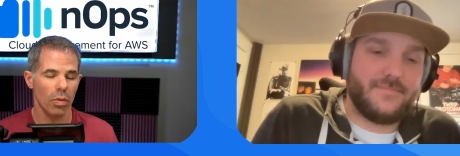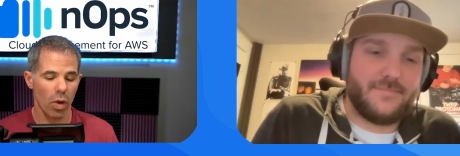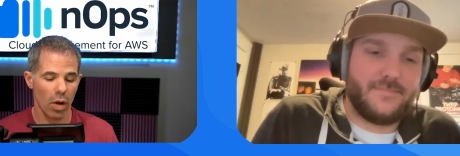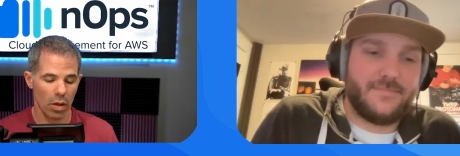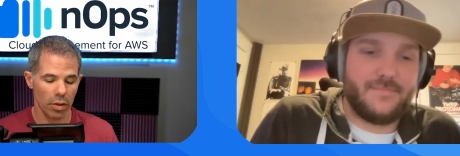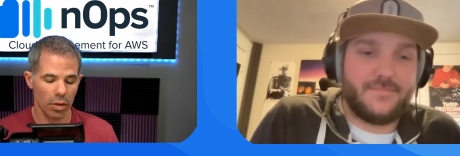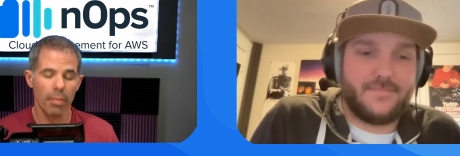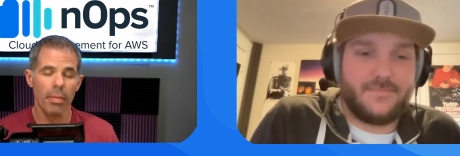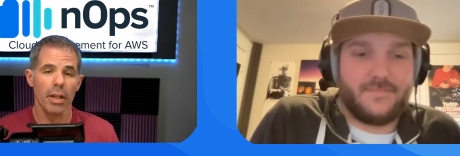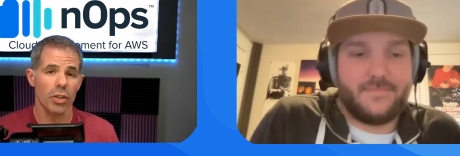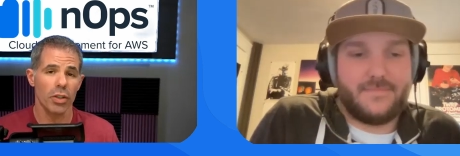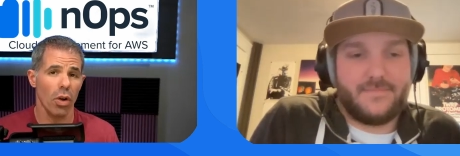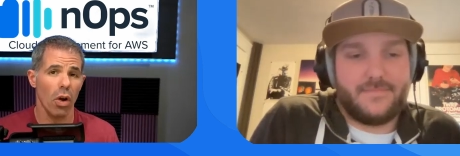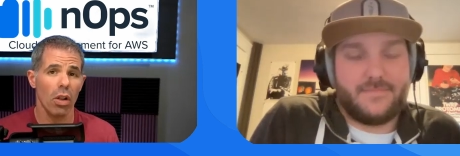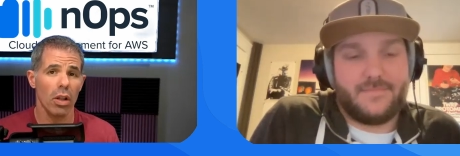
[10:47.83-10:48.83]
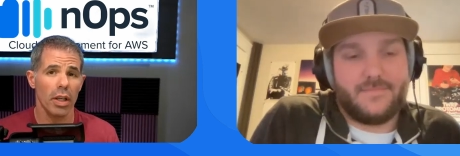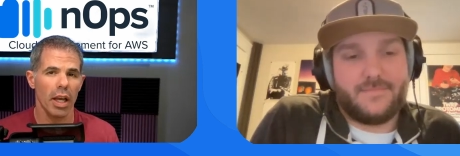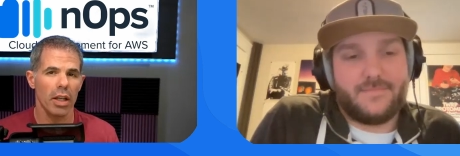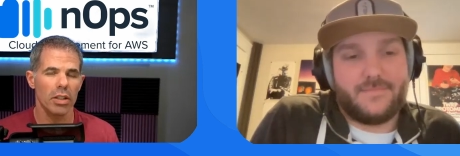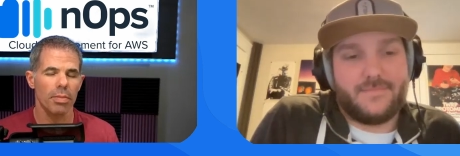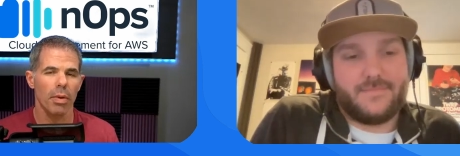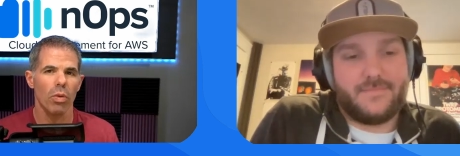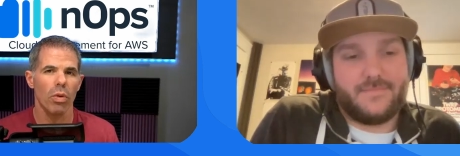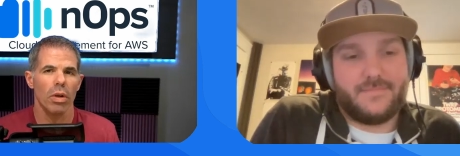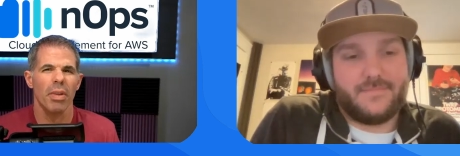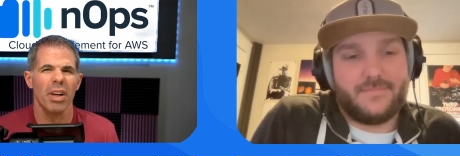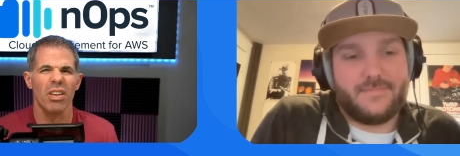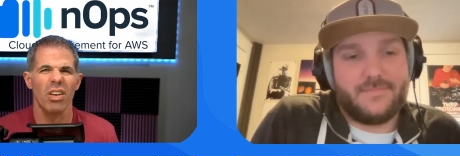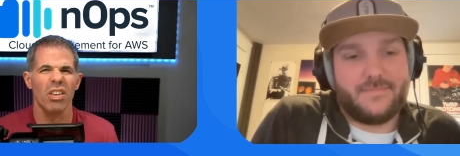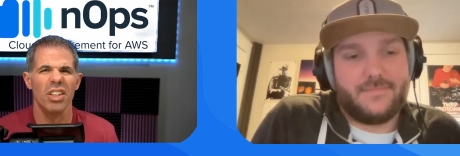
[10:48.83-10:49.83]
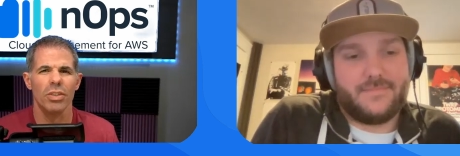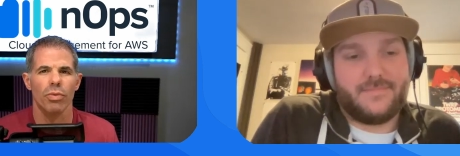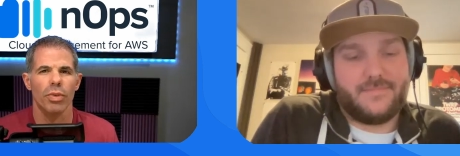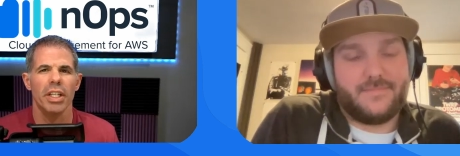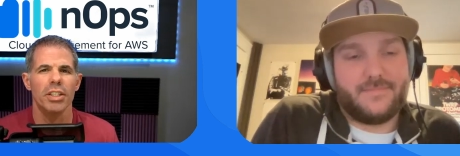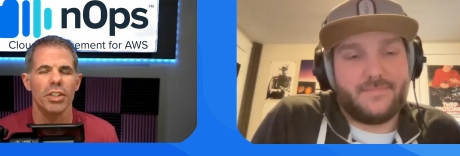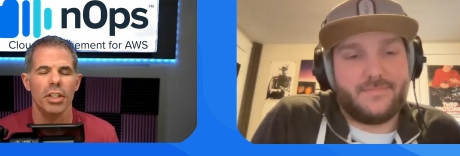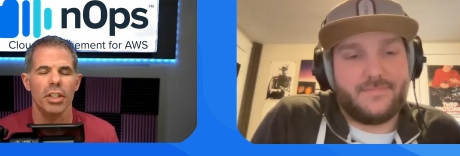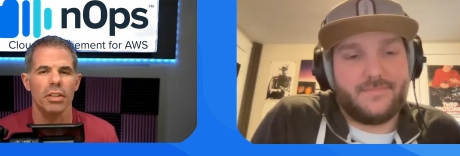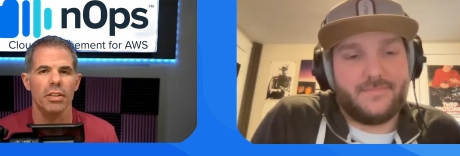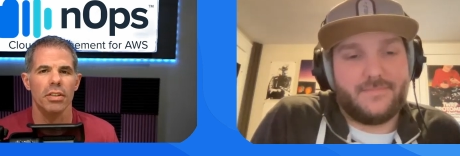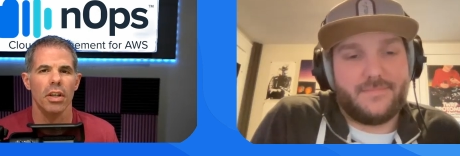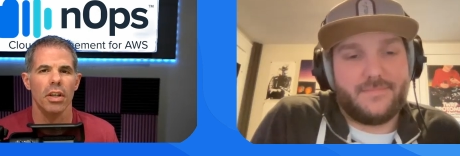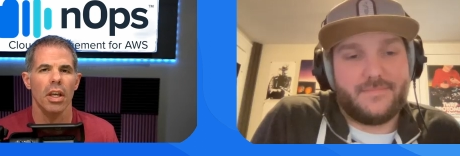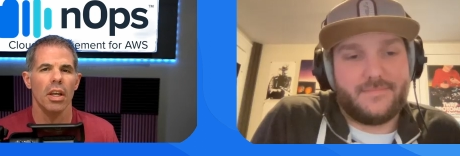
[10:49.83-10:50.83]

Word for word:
Speaker 1: well, you mentioned all accounts, but what about all these regions?